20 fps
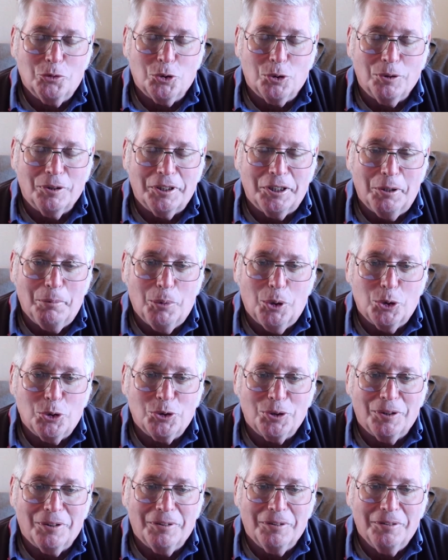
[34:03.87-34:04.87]
truly
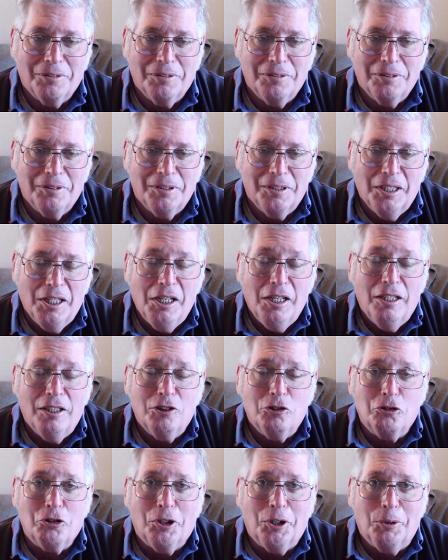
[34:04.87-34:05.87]
emotional.
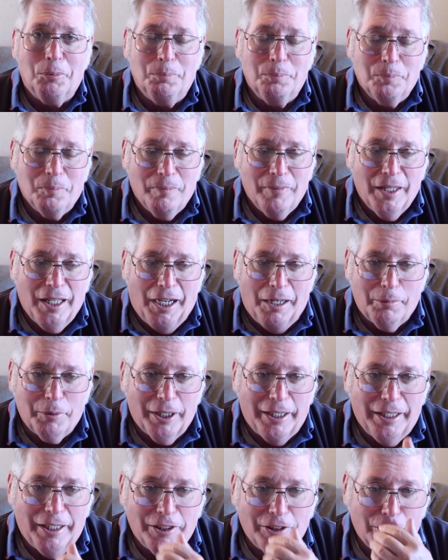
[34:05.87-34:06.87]
So I'm
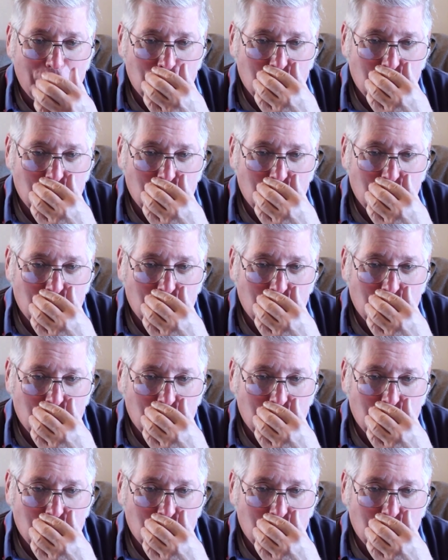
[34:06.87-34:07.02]
going to end